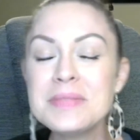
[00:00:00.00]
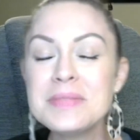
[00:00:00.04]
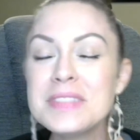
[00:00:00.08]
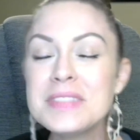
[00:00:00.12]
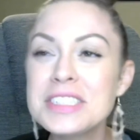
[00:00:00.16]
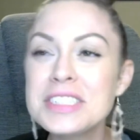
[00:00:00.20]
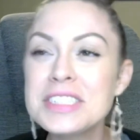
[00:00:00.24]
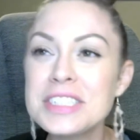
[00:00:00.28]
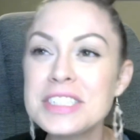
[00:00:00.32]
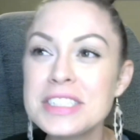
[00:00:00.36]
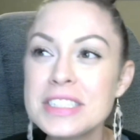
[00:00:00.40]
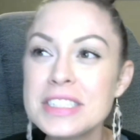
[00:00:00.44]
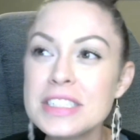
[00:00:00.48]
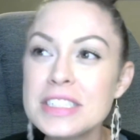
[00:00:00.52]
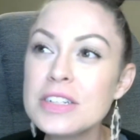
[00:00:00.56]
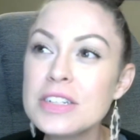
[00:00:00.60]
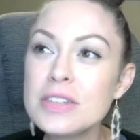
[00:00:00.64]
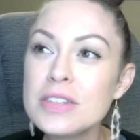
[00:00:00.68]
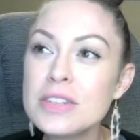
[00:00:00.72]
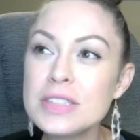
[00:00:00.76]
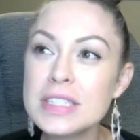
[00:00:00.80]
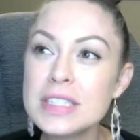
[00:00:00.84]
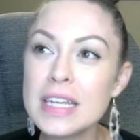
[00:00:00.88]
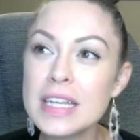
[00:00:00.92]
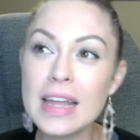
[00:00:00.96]
Just, you know,
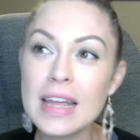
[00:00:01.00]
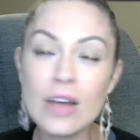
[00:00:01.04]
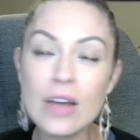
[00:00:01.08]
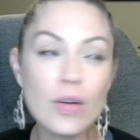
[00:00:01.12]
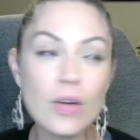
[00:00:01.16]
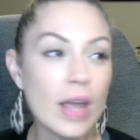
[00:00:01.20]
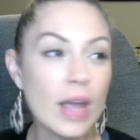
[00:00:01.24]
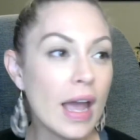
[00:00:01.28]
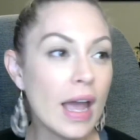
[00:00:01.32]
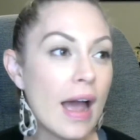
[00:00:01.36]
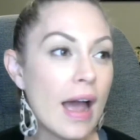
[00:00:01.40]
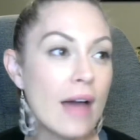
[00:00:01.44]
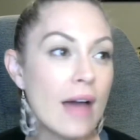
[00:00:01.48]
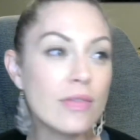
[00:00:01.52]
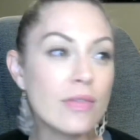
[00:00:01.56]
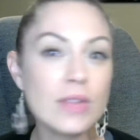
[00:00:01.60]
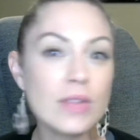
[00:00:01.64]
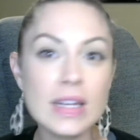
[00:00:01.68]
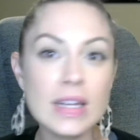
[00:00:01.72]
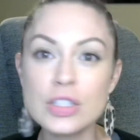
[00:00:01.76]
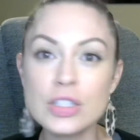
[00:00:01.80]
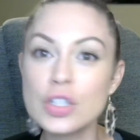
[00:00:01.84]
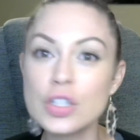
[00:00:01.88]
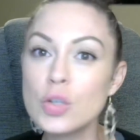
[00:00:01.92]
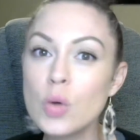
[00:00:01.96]
say like, okay, I have
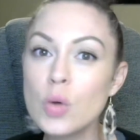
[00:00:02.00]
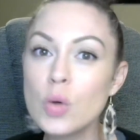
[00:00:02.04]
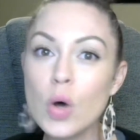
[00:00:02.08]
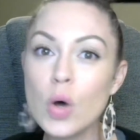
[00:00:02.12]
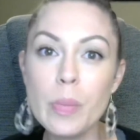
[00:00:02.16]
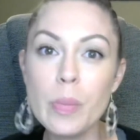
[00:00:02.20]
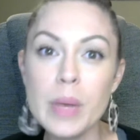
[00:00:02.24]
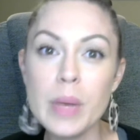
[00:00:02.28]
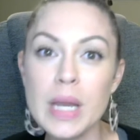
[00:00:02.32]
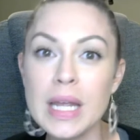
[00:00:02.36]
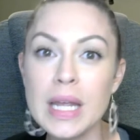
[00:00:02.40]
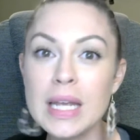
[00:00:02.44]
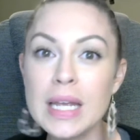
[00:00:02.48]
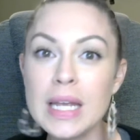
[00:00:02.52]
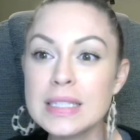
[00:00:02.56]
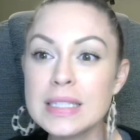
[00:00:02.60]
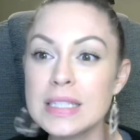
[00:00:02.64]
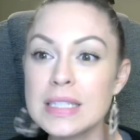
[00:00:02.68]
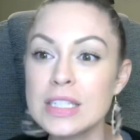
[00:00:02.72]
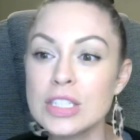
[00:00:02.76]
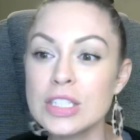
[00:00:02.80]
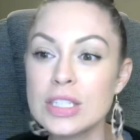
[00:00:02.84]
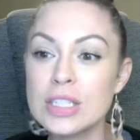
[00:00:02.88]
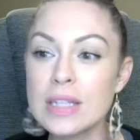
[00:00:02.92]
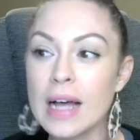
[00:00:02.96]
like 2 openings
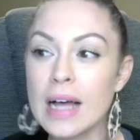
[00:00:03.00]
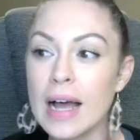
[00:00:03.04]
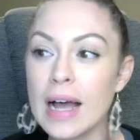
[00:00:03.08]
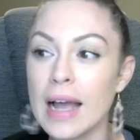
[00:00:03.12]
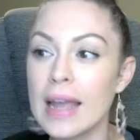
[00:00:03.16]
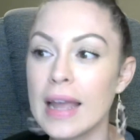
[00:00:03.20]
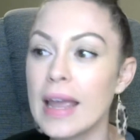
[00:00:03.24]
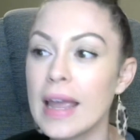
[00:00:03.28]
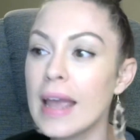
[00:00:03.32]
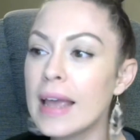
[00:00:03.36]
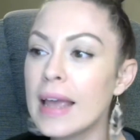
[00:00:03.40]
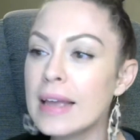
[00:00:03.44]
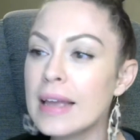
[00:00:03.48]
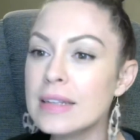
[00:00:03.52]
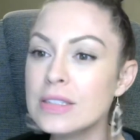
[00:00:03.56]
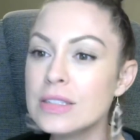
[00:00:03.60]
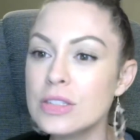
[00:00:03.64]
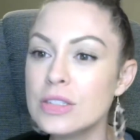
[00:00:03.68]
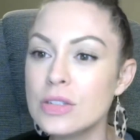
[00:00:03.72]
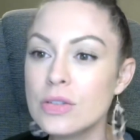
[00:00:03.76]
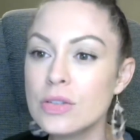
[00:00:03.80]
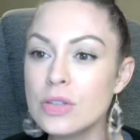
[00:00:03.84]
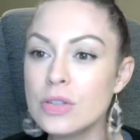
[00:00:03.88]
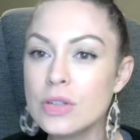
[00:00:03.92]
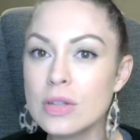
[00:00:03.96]
in July, and, you
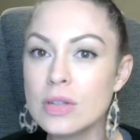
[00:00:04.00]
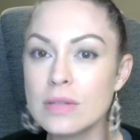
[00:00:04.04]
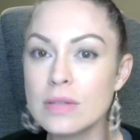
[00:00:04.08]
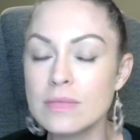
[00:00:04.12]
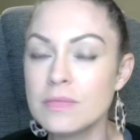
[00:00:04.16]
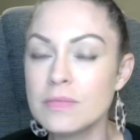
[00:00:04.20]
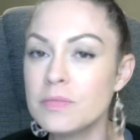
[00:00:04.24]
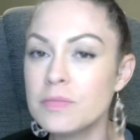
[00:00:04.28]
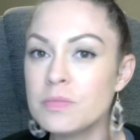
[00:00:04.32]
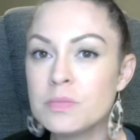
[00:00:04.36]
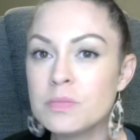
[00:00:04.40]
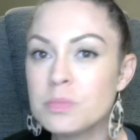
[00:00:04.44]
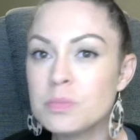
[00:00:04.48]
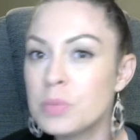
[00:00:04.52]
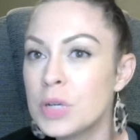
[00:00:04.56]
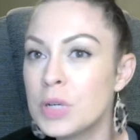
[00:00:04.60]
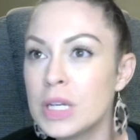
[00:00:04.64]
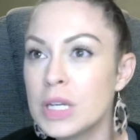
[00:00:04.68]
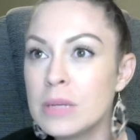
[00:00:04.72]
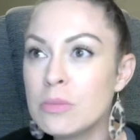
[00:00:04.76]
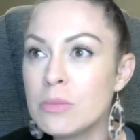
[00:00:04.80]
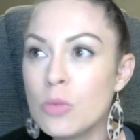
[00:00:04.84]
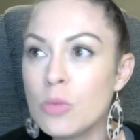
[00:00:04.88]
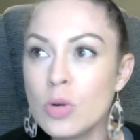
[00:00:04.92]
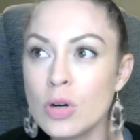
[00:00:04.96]
know, you can put
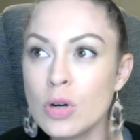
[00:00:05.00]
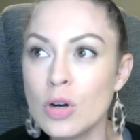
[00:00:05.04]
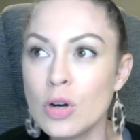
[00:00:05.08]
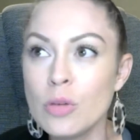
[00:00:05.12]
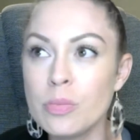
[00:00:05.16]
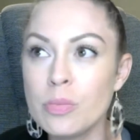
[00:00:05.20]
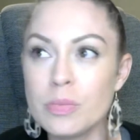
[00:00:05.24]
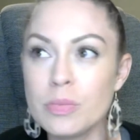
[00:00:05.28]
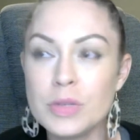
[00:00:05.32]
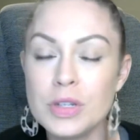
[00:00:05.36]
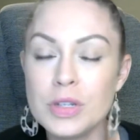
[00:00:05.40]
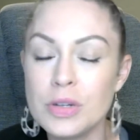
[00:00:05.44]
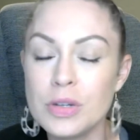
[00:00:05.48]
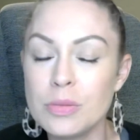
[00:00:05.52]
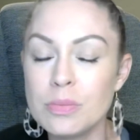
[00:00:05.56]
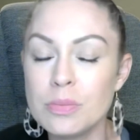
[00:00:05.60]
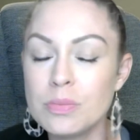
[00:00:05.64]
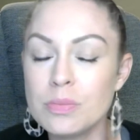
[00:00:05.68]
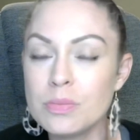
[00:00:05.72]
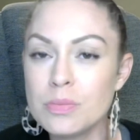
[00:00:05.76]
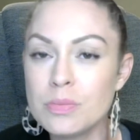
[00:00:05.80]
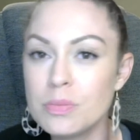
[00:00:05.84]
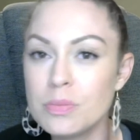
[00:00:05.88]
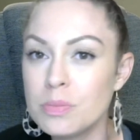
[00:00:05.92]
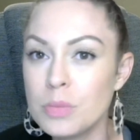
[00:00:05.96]
in more, you know,
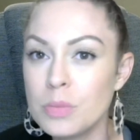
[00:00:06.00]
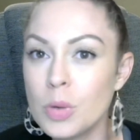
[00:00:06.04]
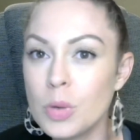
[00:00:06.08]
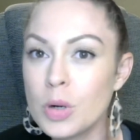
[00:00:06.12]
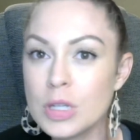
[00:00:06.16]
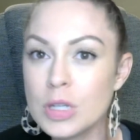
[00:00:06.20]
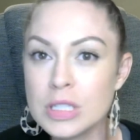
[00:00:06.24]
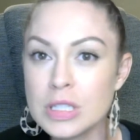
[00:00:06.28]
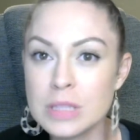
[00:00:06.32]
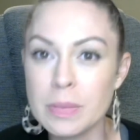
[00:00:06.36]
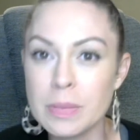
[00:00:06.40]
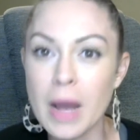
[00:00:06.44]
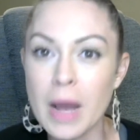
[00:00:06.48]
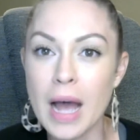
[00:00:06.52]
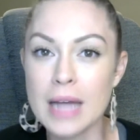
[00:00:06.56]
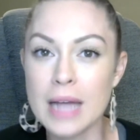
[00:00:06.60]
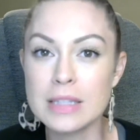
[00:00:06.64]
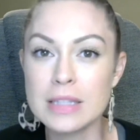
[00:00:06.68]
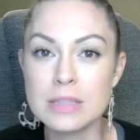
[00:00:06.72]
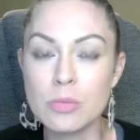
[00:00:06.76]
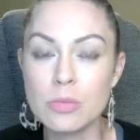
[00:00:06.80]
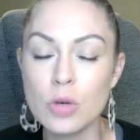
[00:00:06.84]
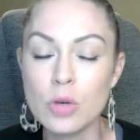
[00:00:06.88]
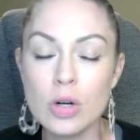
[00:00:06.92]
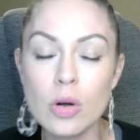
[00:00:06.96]
more
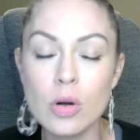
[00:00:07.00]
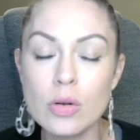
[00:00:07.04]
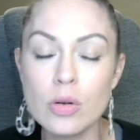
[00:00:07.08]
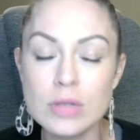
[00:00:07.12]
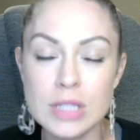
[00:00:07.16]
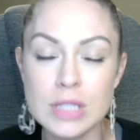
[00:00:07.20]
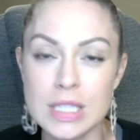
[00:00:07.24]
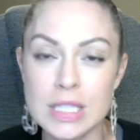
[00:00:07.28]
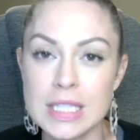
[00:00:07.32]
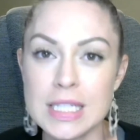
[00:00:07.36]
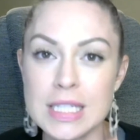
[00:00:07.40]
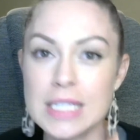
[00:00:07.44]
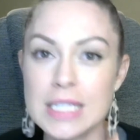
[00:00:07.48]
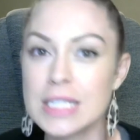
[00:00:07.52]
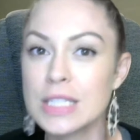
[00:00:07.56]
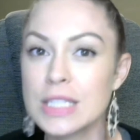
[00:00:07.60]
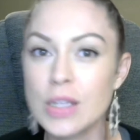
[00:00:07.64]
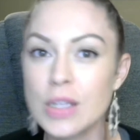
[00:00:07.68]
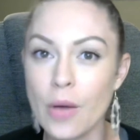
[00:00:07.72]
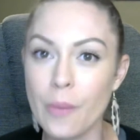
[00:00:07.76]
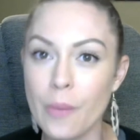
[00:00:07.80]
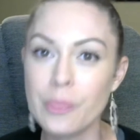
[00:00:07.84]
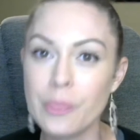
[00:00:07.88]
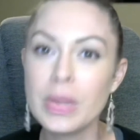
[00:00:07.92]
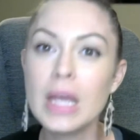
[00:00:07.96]
spots, more hostesses.
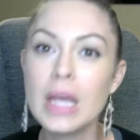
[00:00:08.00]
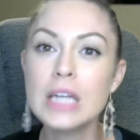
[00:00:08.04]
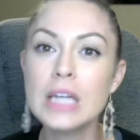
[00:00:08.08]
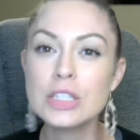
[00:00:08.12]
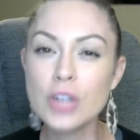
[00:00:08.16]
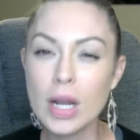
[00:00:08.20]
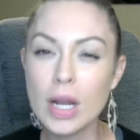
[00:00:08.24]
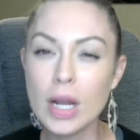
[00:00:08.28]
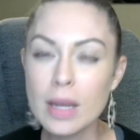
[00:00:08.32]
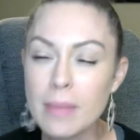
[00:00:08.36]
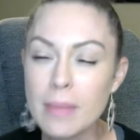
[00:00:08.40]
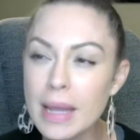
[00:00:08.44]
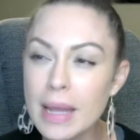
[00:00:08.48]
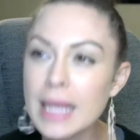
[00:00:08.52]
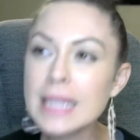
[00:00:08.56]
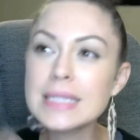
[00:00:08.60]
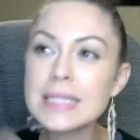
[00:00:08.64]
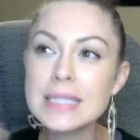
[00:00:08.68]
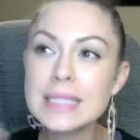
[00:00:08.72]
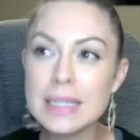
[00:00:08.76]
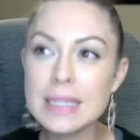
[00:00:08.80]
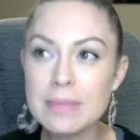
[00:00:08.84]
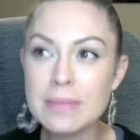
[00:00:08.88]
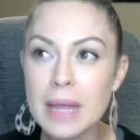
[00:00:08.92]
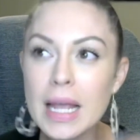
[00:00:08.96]
So try to make it
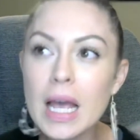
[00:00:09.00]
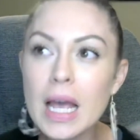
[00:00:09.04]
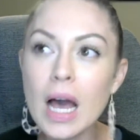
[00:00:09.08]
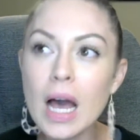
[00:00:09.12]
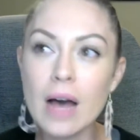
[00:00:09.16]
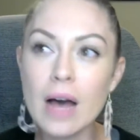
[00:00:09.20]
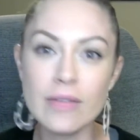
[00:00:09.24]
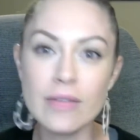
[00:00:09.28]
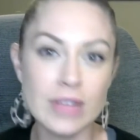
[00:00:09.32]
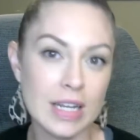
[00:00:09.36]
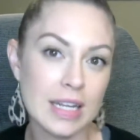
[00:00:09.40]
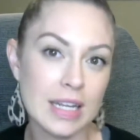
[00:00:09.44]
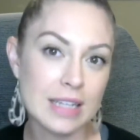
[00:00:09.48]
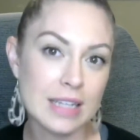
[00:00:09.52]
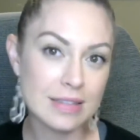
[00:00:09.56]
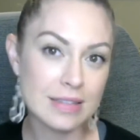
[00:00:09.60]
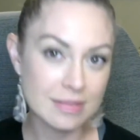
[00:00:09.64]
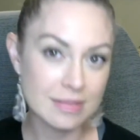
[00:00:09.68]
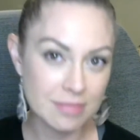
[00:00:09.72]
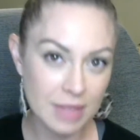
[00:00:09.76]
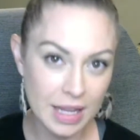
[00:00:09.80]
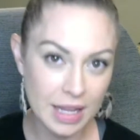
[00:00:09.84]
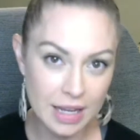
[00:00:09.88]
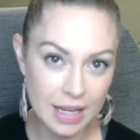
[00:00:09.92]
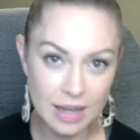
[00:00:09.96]
seem like coveted,
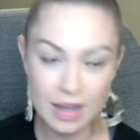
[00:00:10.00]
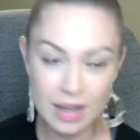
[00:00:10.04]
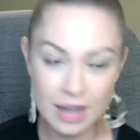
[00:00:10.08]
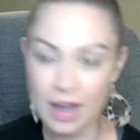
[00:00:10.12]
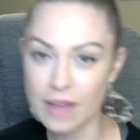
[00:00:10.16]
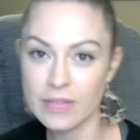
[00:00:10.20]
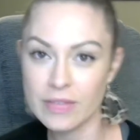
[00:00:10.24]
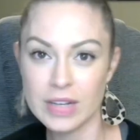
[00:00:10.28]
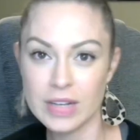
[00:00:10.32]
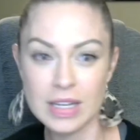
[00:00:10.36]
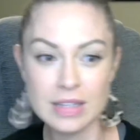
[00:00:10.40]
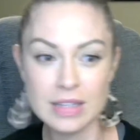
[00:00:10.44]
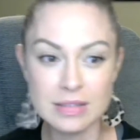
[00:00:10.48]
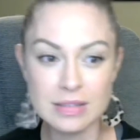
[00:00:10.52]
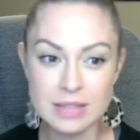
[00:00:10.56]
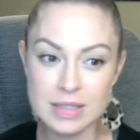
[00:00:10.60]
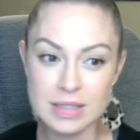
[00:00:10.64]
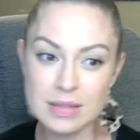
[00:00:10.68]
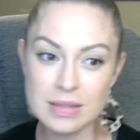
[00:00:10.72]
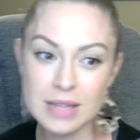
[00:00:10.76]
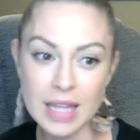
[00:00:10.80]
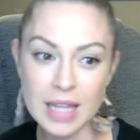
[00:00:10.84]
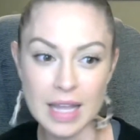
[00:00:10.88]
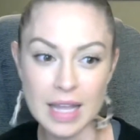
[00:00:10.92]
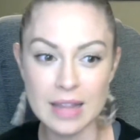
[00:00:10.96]
like a coveted
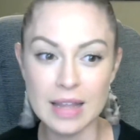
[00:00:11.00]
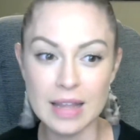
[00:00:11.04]
thing.